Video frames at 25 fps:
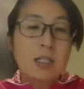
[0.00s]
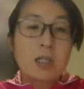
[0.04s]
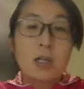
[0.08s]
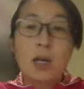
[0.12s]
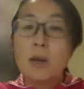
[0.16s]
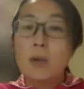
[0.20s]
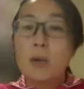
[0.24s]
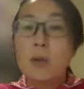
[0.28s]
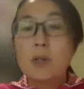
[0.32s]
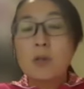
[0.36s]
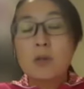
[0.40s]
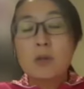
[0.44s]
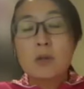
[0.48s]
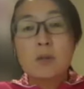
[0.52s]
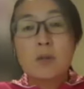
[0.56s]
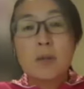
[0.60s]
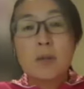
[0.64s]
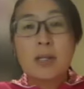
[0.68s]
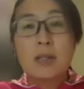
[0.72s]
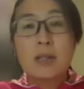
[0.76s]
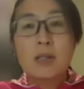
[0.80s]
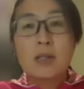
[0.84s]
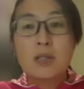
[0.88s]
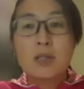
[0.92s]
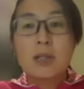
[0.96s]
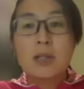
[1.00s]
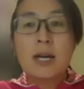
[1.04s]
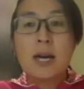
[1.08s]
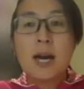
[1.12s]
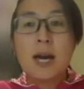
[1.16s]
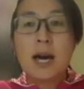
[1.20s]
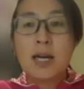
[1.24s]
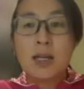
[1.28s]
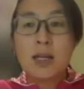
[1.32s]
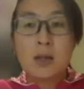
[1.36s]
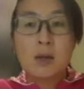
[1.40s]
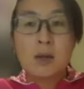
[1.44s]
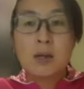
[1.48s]
So I wanted to make sure that
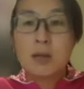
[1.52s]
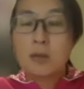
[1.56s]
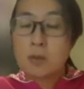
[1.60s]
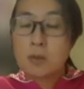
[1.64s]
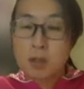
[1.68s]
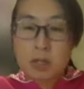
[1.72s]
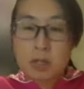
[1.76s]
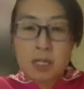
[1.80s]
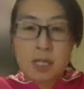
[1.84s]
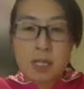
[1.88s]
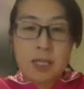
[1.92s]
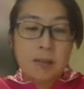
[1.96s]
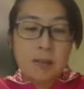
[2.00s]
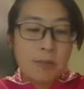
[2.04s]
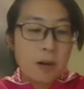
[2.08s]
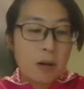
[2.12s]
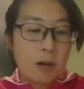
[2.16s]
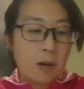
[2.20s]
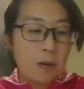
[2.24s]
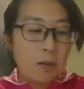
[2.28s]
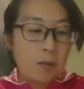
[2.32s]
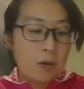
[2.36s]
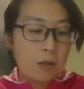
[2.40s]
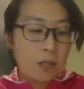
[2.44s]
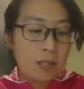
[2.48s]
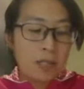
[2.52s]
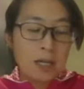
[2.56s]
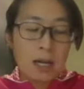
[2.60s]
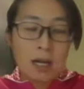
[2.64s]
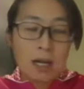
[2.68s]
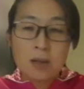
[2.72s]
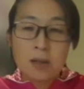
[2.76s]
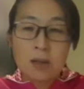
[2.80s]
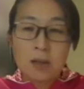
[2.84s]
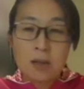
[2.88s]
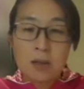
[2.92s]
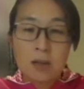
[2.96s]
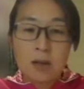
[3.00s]
I know everything about Foley
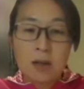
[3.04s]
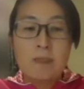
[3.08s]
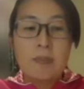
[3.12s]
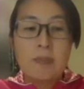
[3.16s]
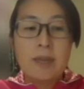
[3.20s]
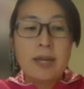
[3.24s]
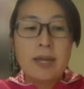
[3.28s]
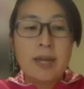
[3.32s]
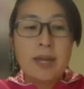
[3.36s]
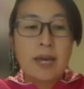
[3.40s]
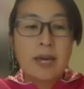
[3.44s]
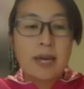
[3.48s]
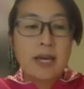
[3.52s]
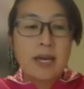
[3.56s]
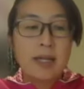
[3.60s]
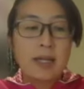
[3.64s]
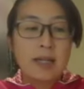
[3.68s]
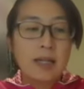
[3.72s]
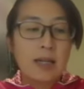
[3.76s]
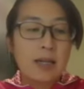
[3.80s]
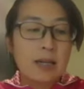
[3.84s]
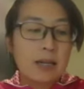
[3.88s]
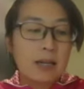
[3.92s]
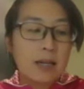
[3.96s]
catheter and